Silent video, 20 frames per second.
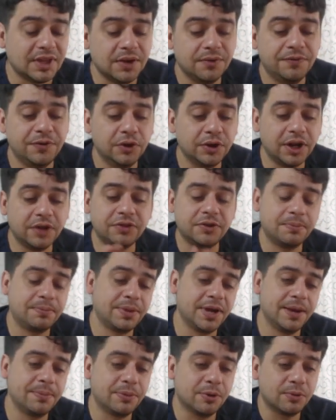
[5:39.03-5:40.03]
filled out the
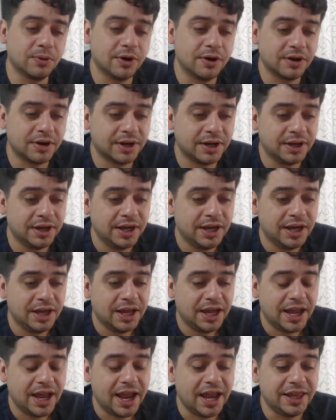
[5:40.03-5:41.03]
paperwork,
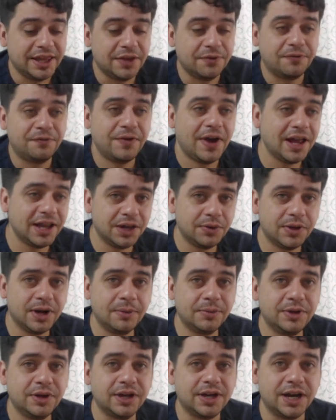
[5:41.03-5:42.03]
and then finally when
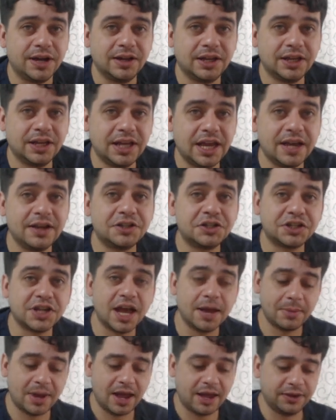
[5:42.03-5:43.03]
I'm done, each
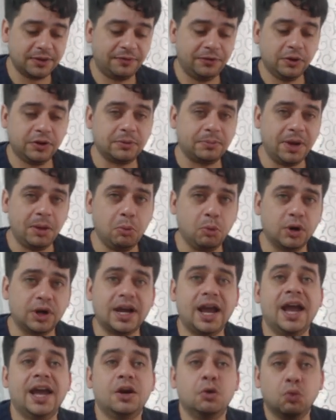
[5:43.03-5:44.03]
time I had to fill out the paperwork,
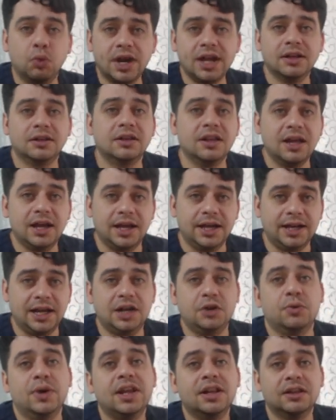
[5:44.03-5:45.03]
I had to wait in line. I
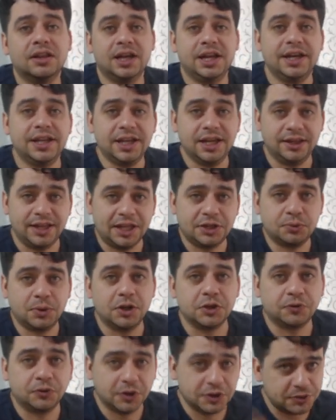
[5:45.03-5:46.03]
had to wait in line again. That's why
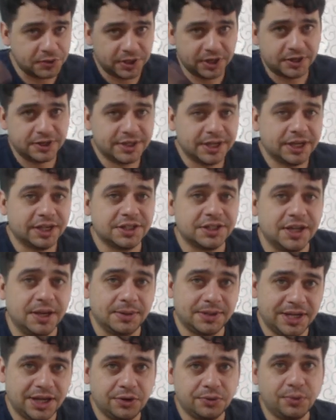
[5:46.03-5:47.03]
I was frustrated the second time
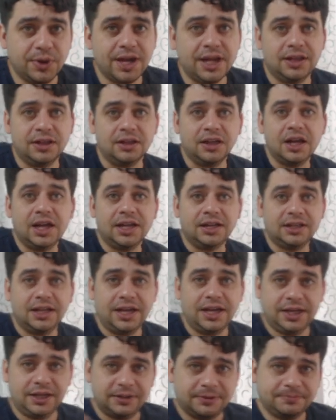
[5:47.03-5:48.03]
because I had to wait in line
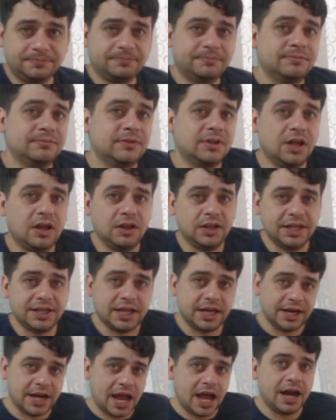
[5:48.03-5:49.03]
like
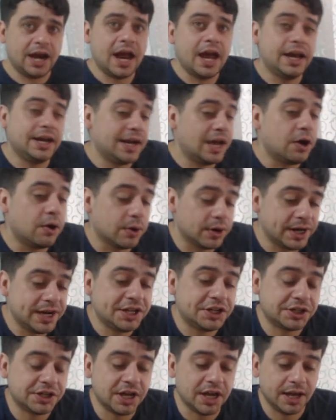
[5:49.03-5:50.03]
an hour
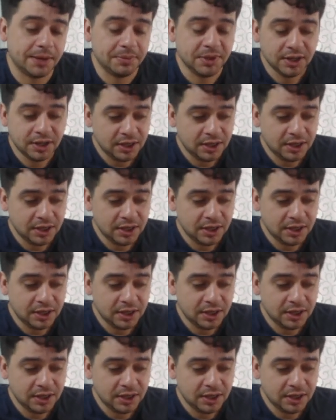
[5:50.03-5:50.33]
each time.